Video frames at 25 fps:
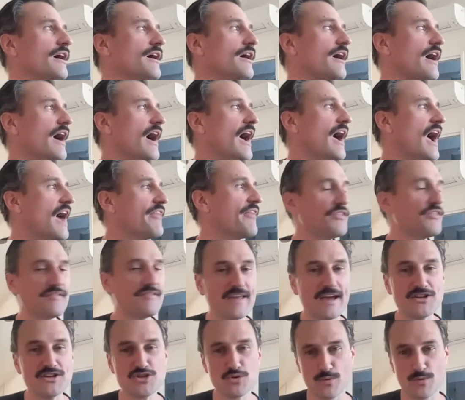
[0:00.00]
at the
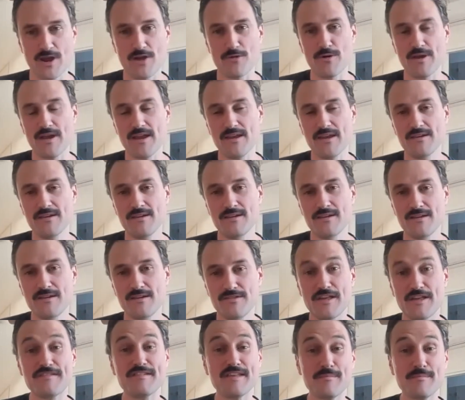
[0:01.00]
stage that we're in,
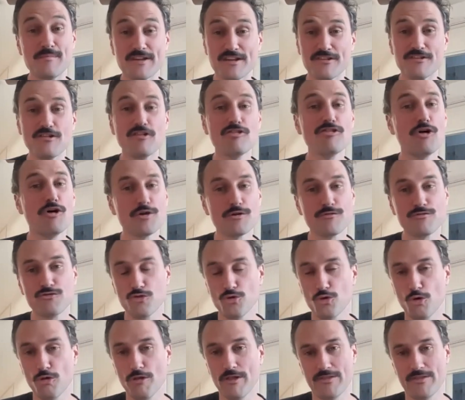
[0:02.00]
there seems like there's a lot of
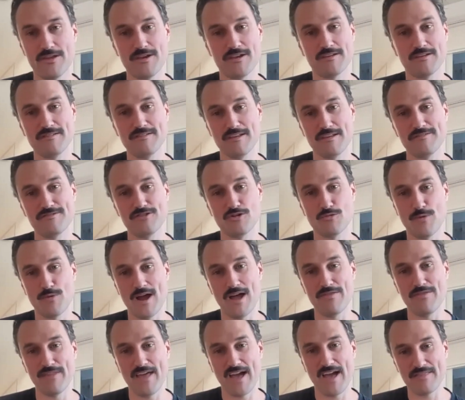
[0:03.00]
tooling that exists
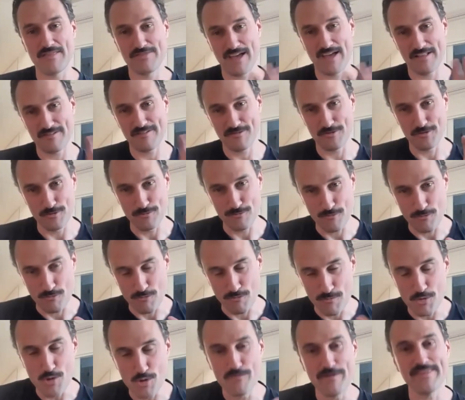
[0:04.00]
around that sort of
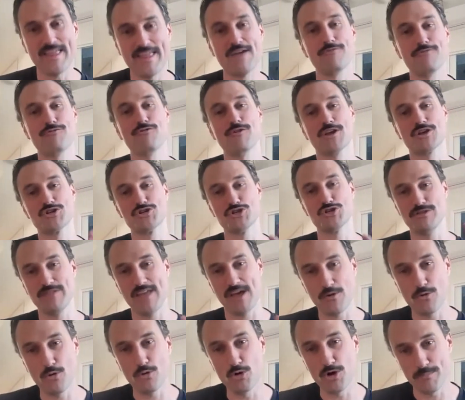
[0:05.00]
removing that friction,
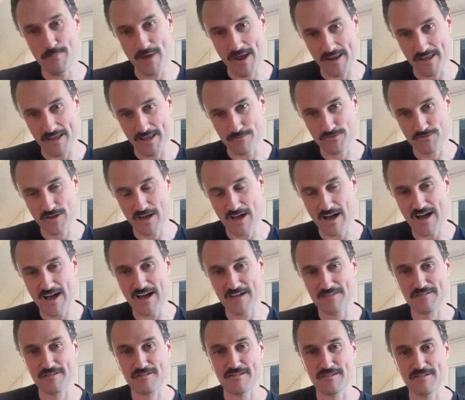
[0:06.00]
that automating of
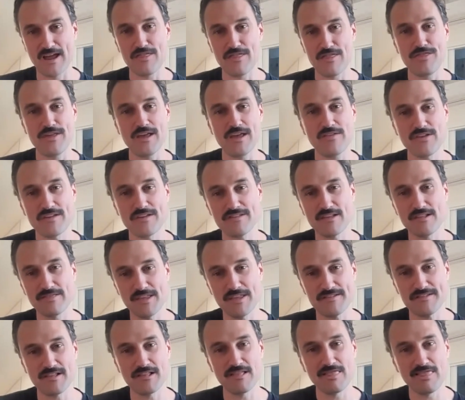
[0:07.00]
tasks. And I think there's
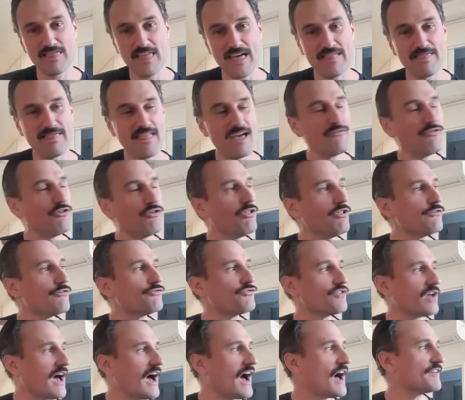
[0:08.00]
a level of
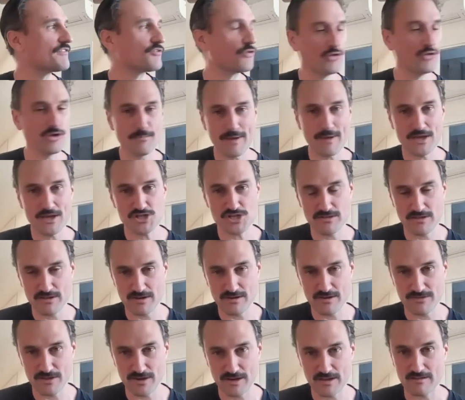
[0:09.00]
task
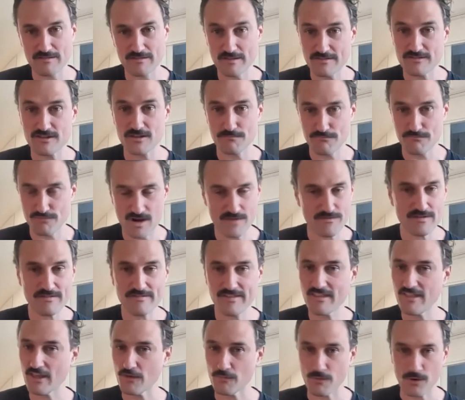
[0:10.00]
automation that existed
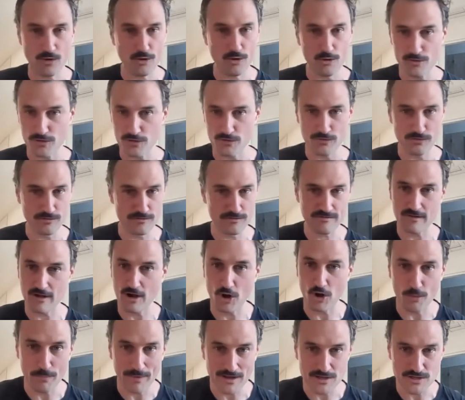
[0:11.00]
previously. Like we all use a
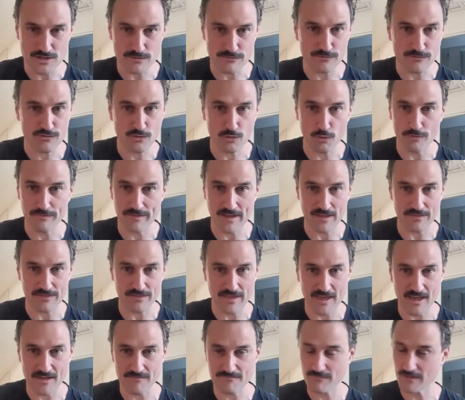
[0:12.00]
whole bunch of tools out
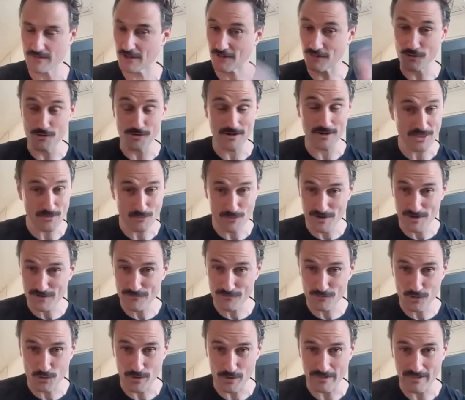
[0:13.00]
there, including the
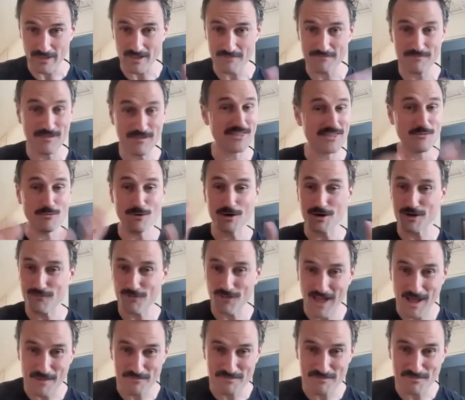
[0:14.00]
wonderful Qwilr and the
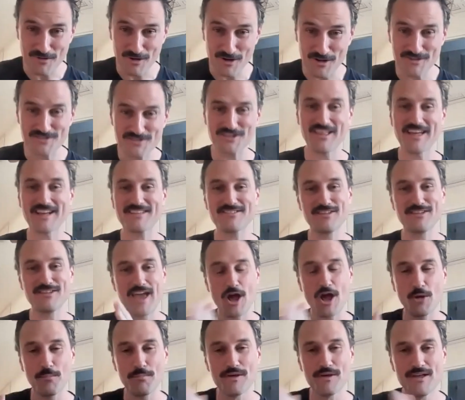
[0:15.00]
wonderful HubSpot to
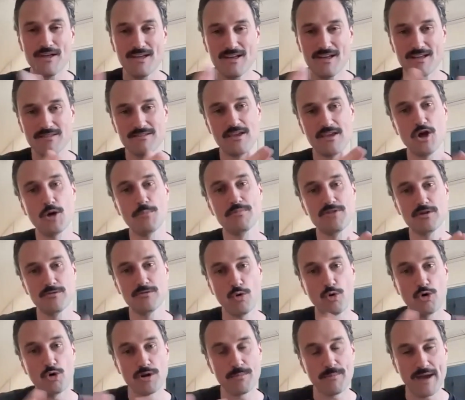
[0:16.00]
help sort
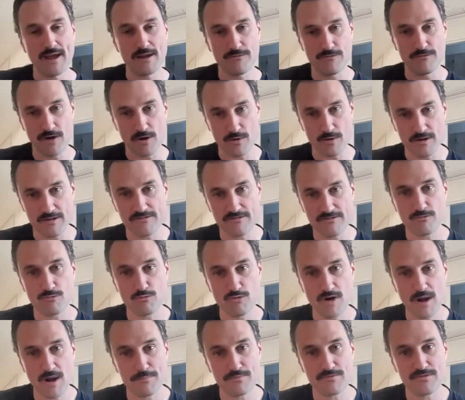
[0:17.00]
of automate various
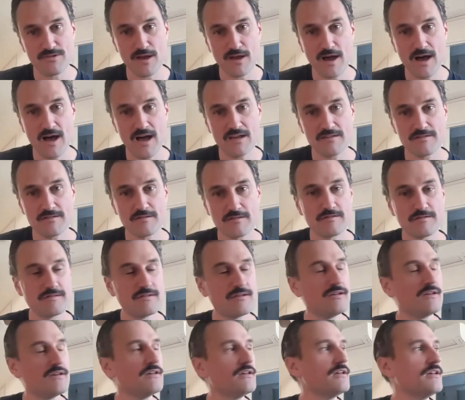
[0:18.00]
rep tasks.
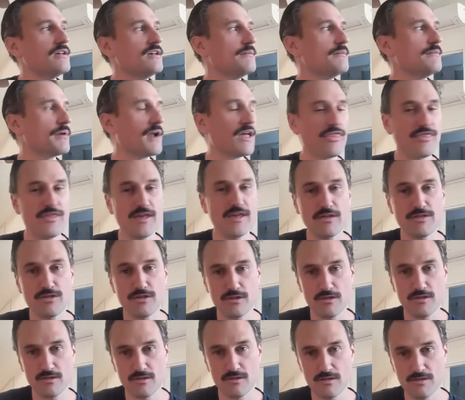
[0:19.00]
But I think
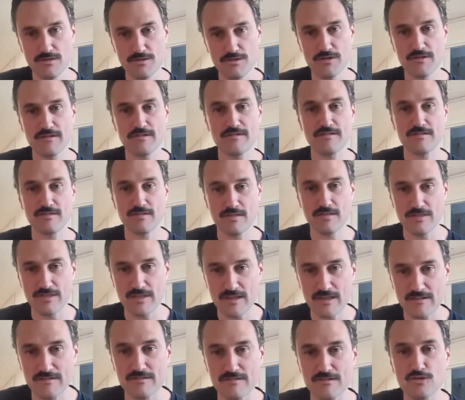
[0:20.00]
that
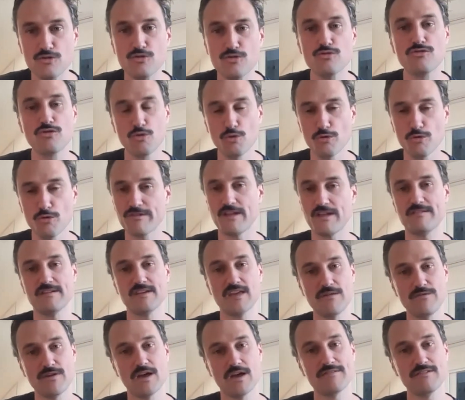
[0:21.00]
these new tool sets are
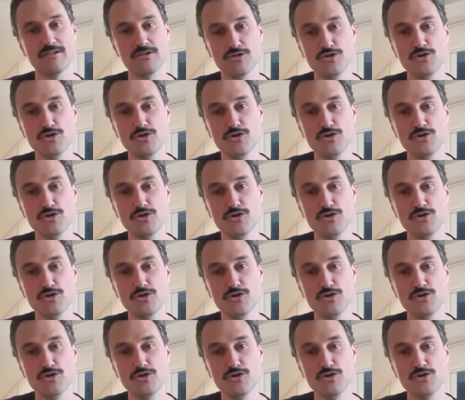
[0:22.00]
giving us a